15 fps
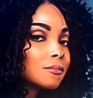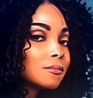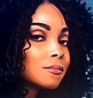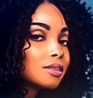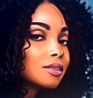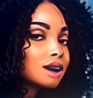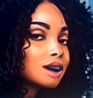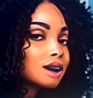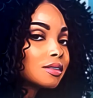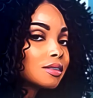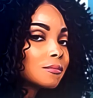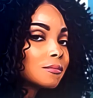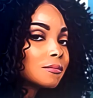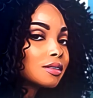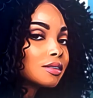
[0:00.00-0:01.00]
and the way that
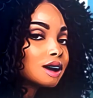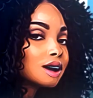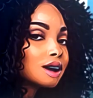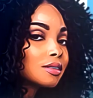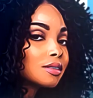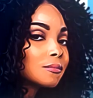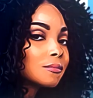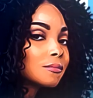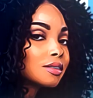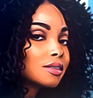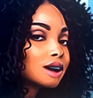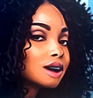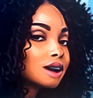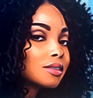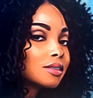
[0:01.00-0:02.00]
house looking honey
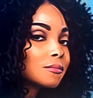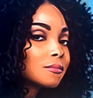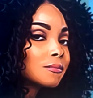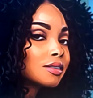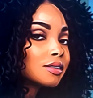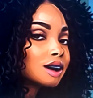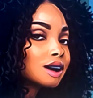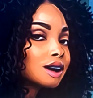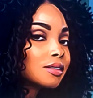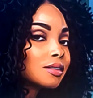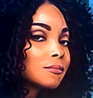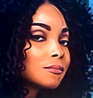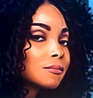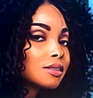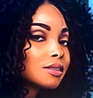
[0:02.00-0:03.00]
i mean
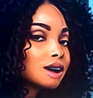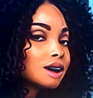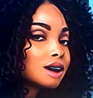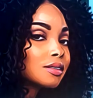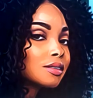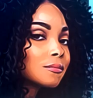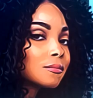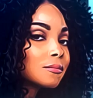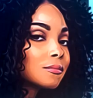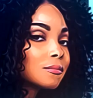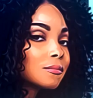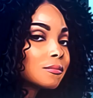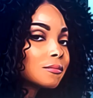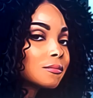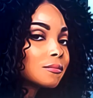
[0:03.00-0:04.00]
you just never
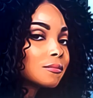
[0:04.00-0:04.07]
know